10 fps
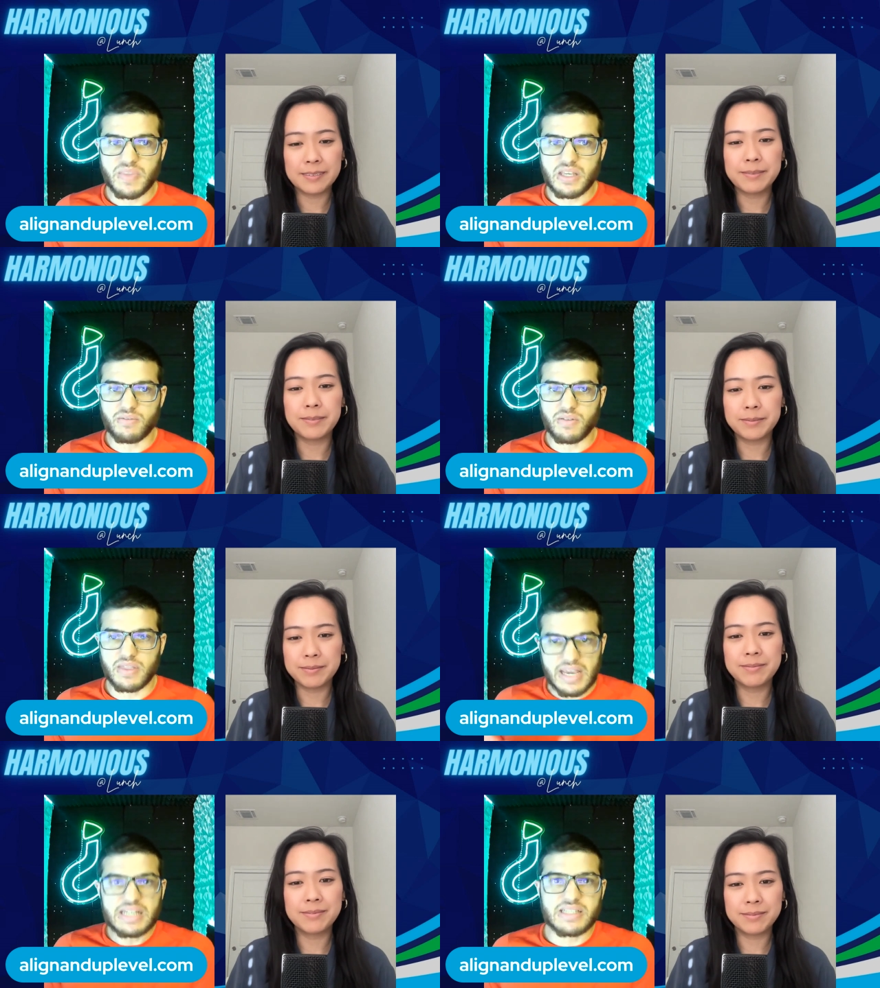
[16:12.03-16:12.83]
Speaker 1: If
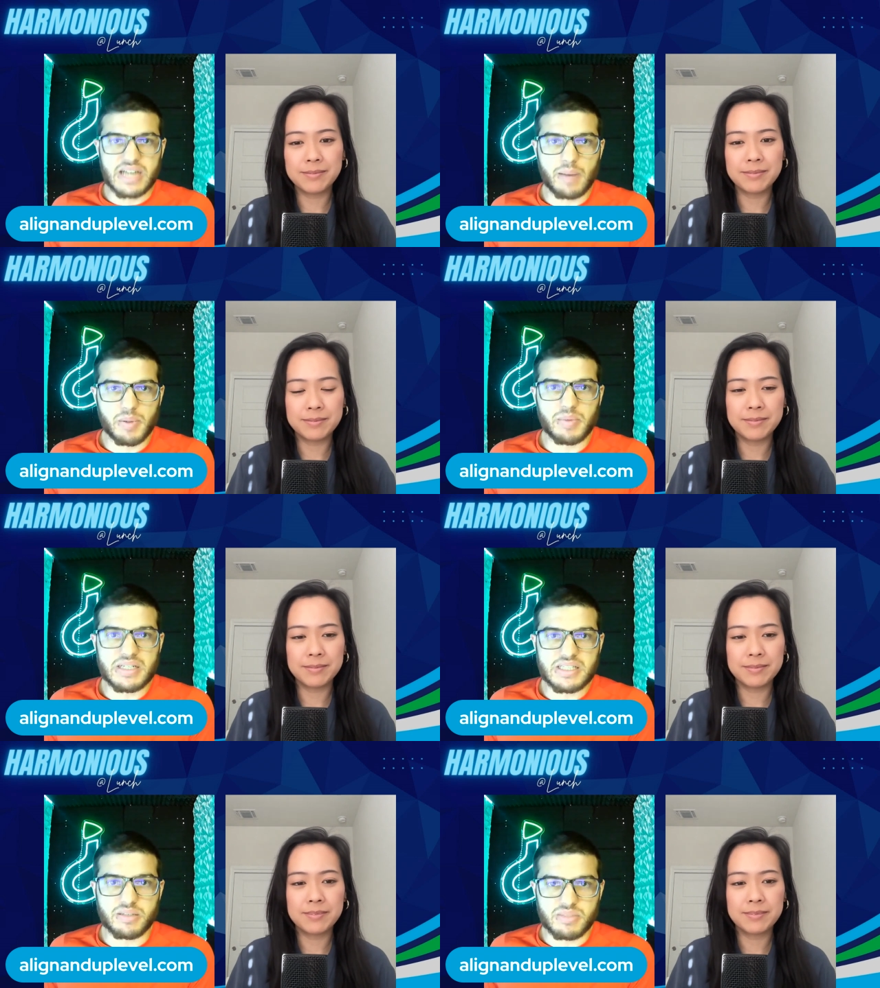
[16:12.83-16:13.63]
they need to
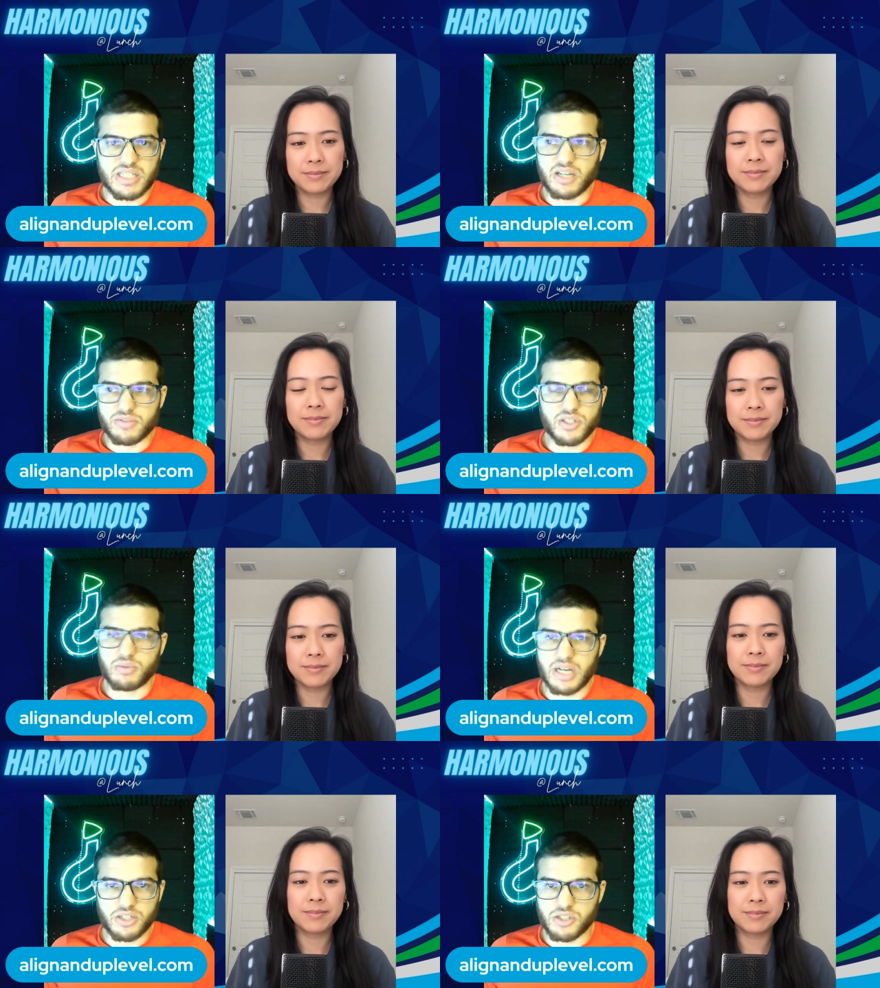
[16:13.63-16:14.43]
optimize themselves too,
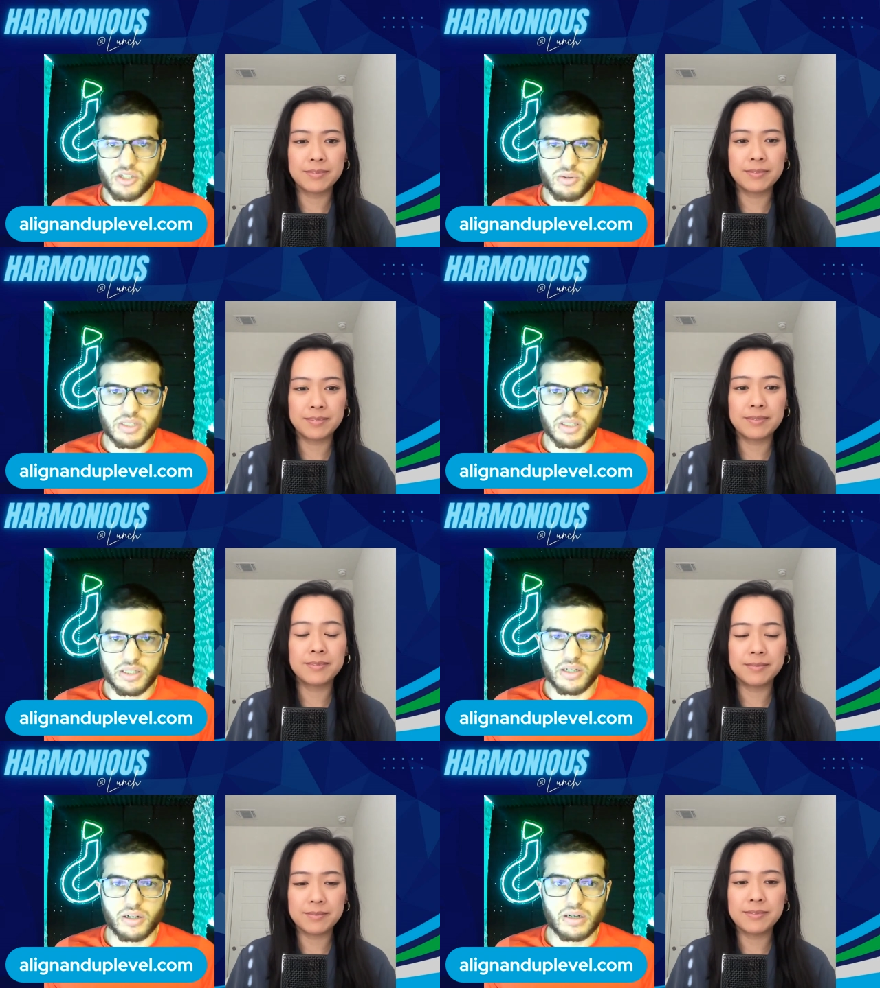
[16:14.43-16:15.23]
not just you as a
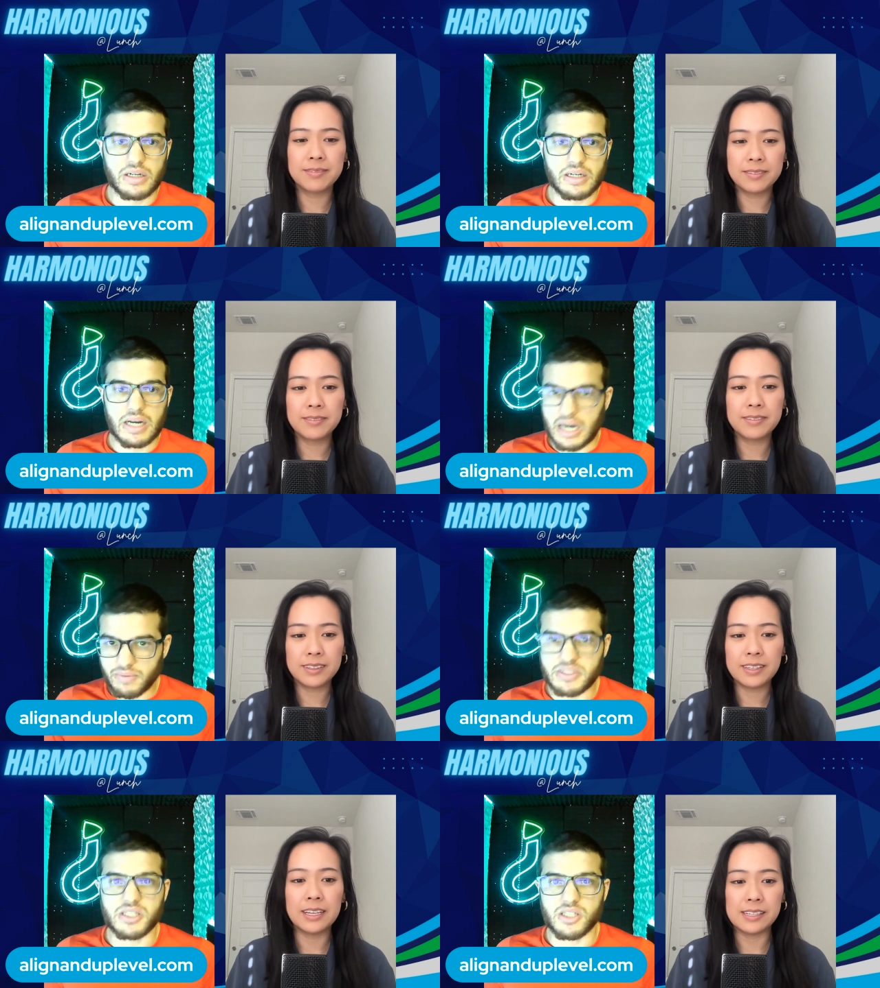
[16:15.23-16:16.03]
leader,
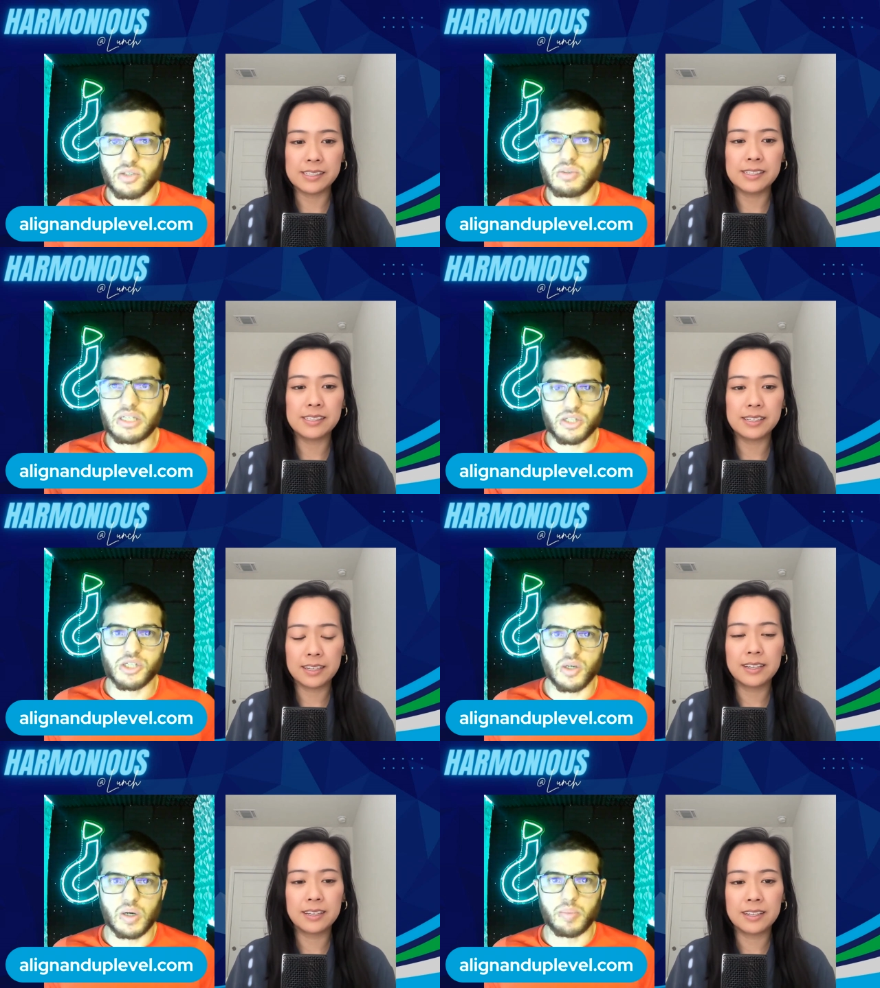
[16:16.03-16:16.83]
obviously you need to
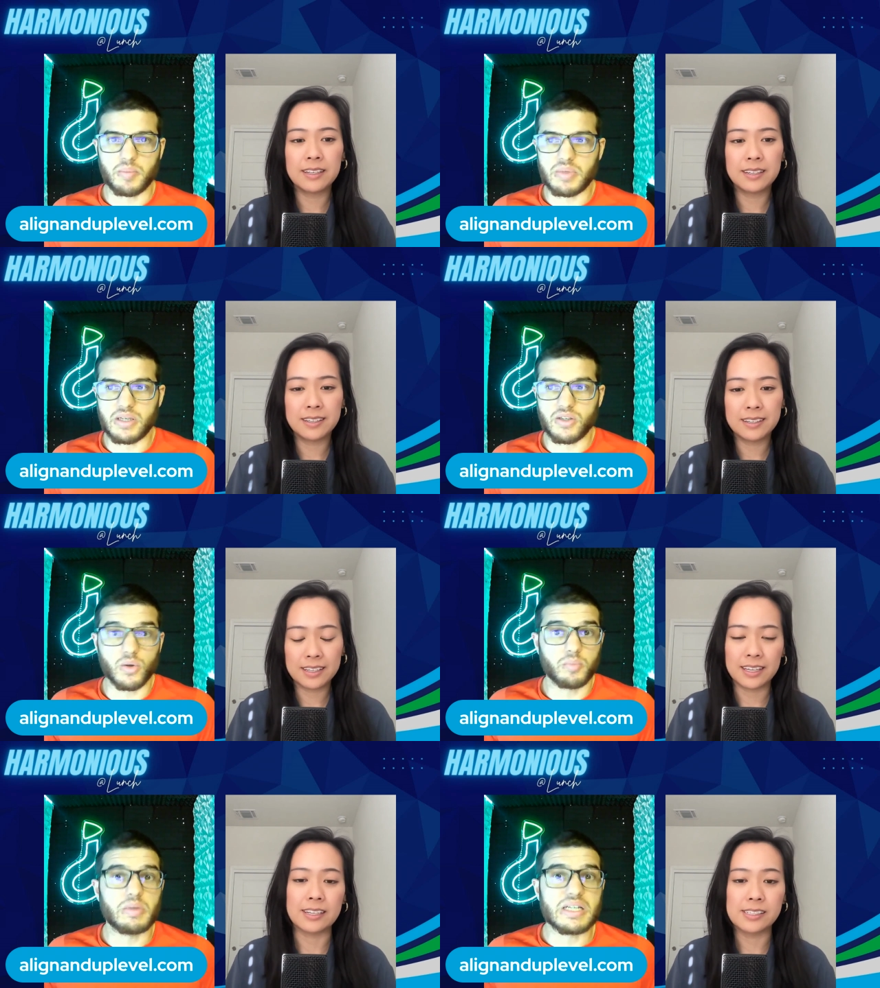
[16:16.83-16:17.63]
show up and be
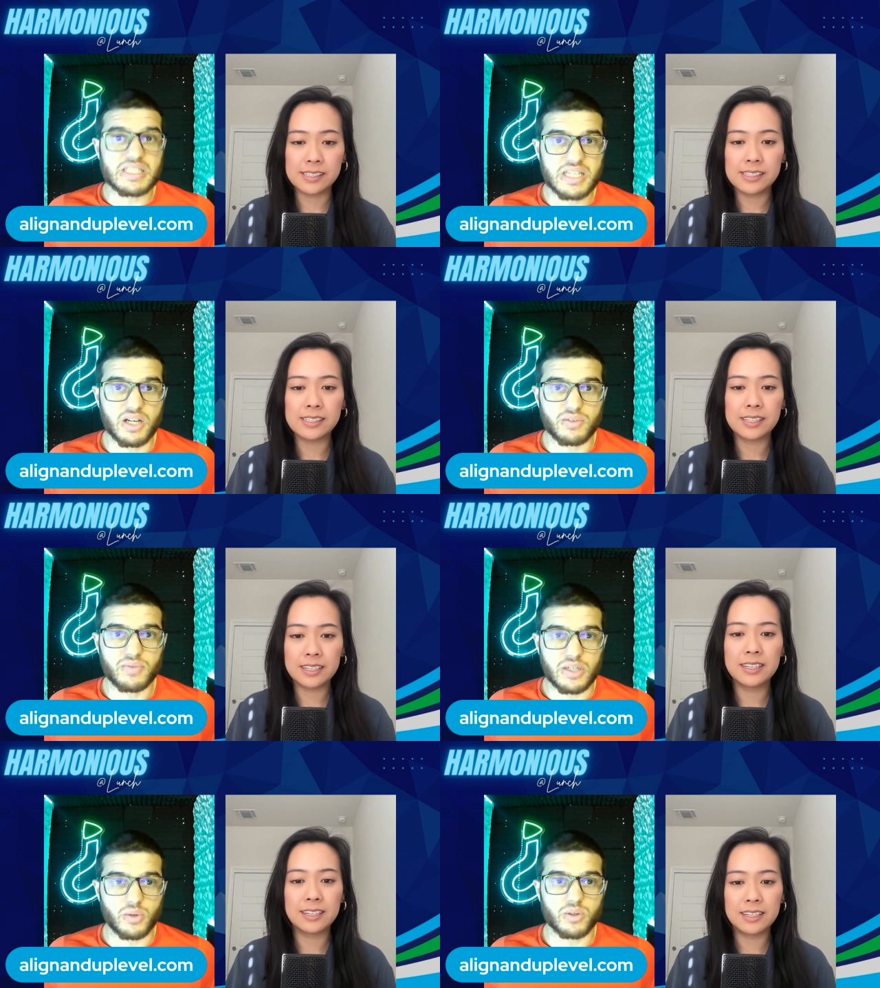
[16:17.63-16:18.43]
your best self
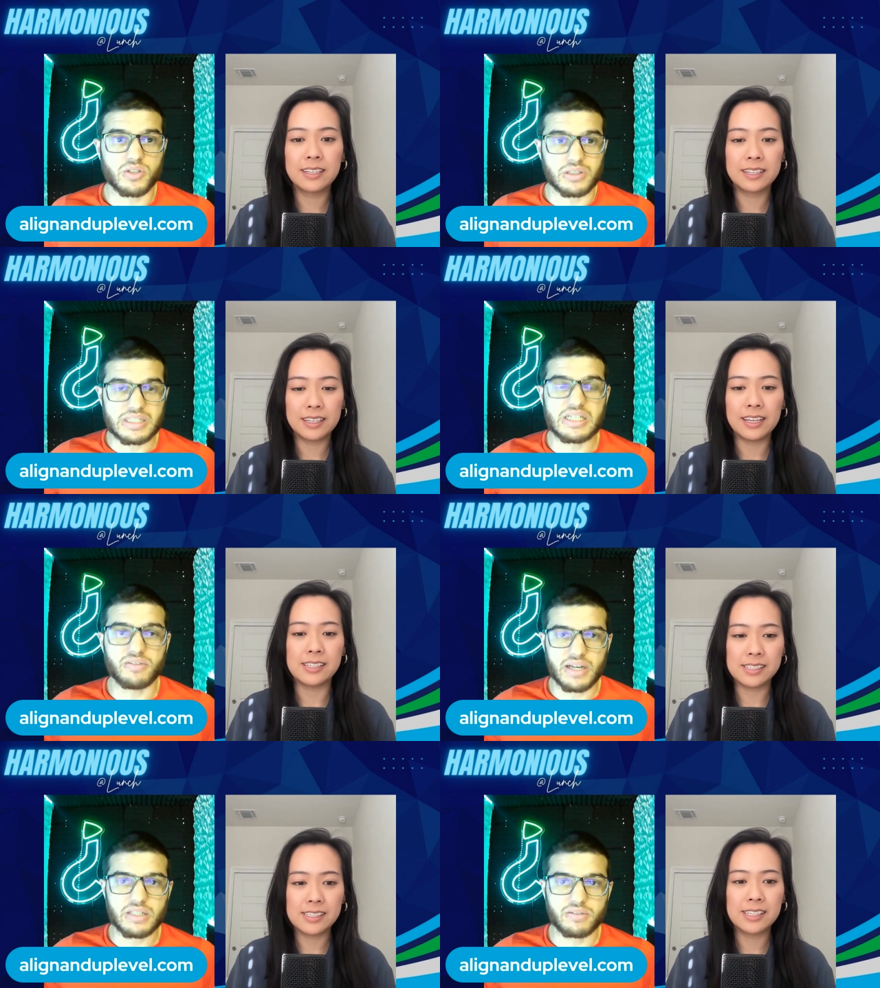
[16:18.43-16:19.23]
in order to lead
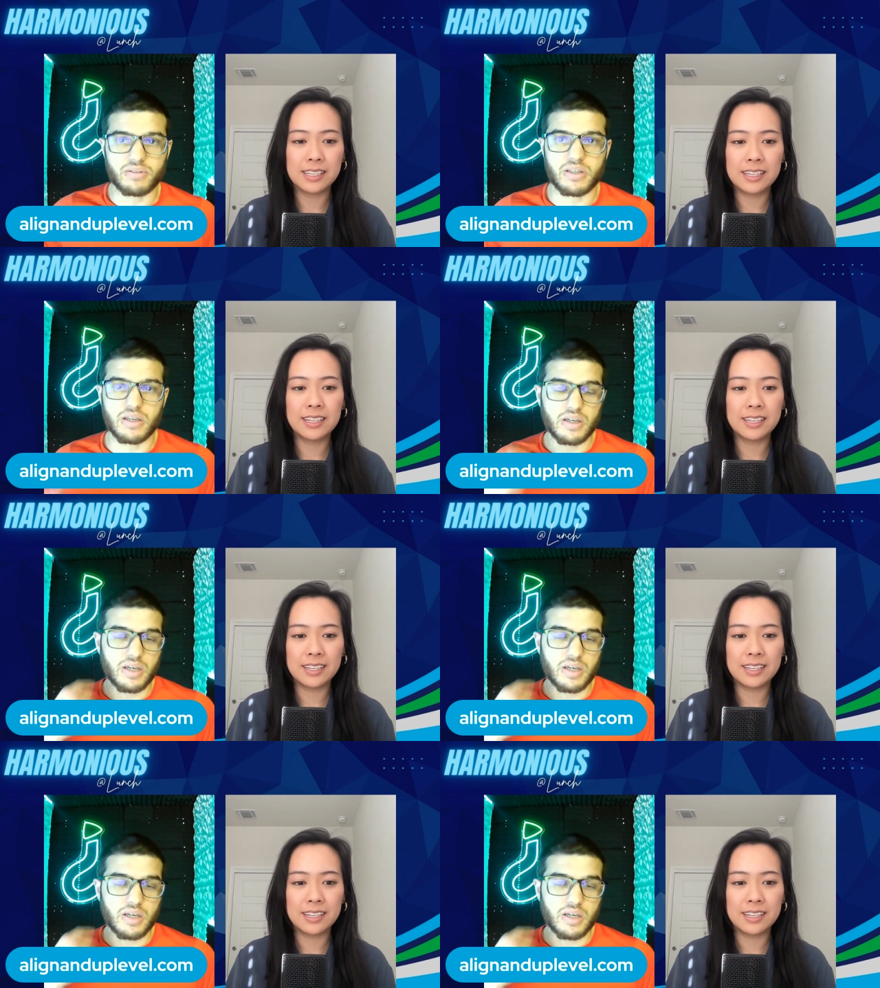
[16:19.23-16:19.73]
effectively.